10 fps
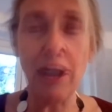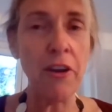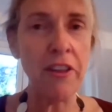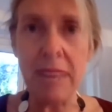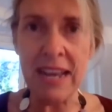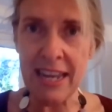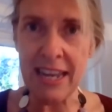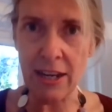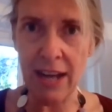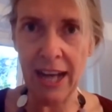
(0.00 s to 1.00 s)
And a lot of the
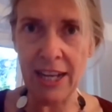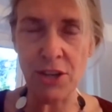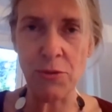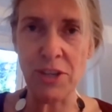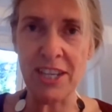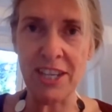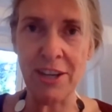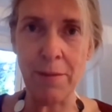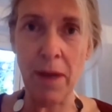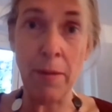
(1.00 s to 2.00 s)
media sources
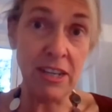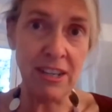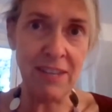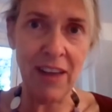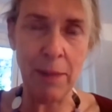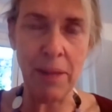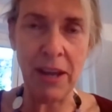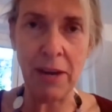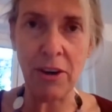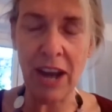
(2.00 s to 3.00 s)
are
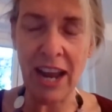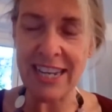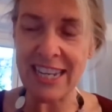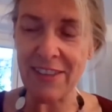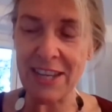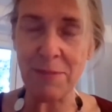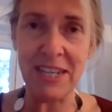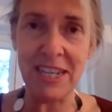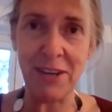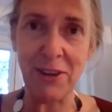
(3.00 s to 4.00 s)
developing and creating these
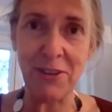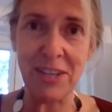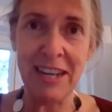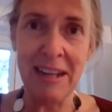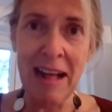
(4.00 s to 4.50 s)
materials.